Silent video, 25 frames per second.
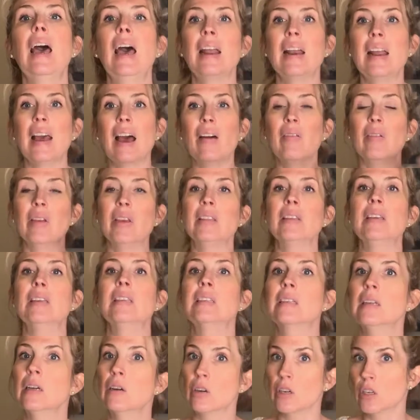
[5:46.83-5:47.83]
and having
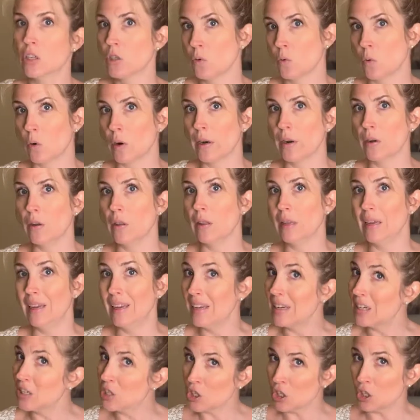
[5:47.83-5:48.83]
these territorial
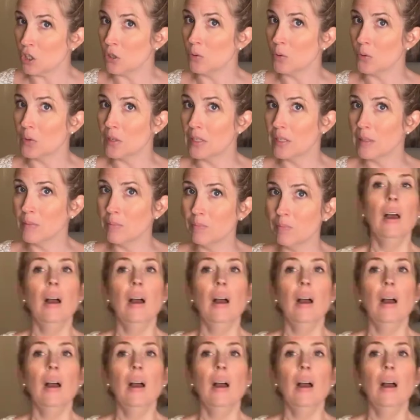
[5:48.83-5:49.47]
issues.